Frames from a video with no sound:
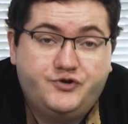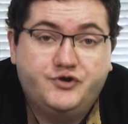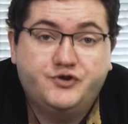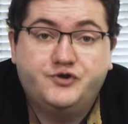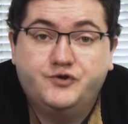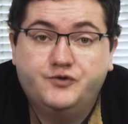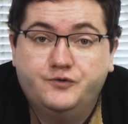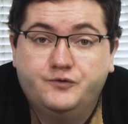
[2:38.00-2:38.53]
to
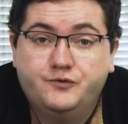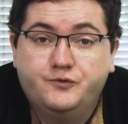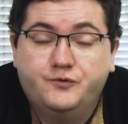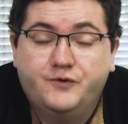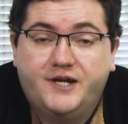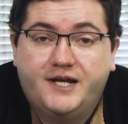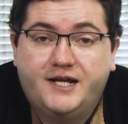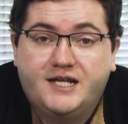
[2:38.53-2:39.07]

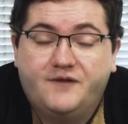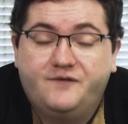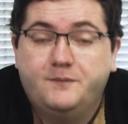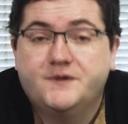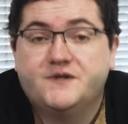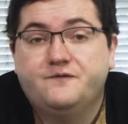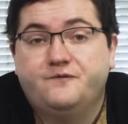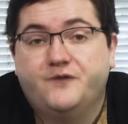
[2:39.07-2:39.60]
do an
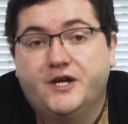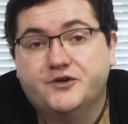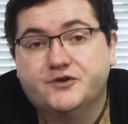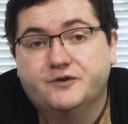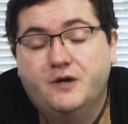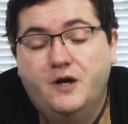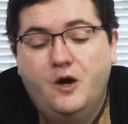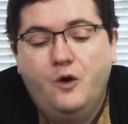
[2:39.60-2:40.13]
amphibious
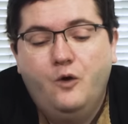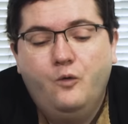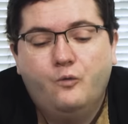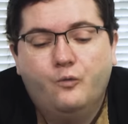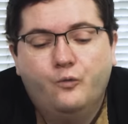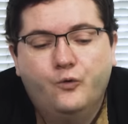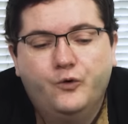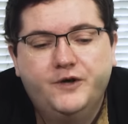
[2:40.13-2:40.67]
invasion
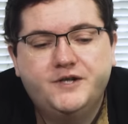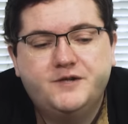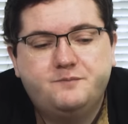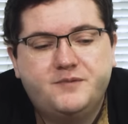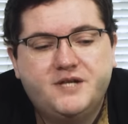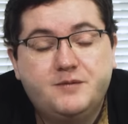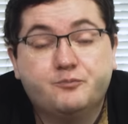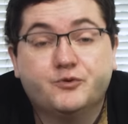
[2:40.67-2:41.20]
would
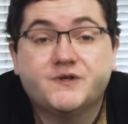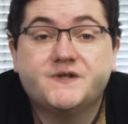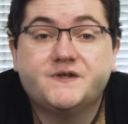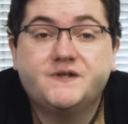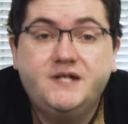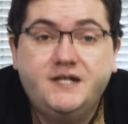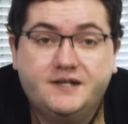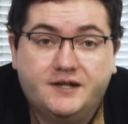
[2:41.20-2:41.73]
be
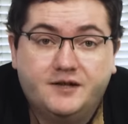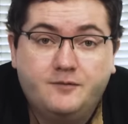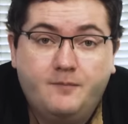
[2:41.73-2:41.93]
preceded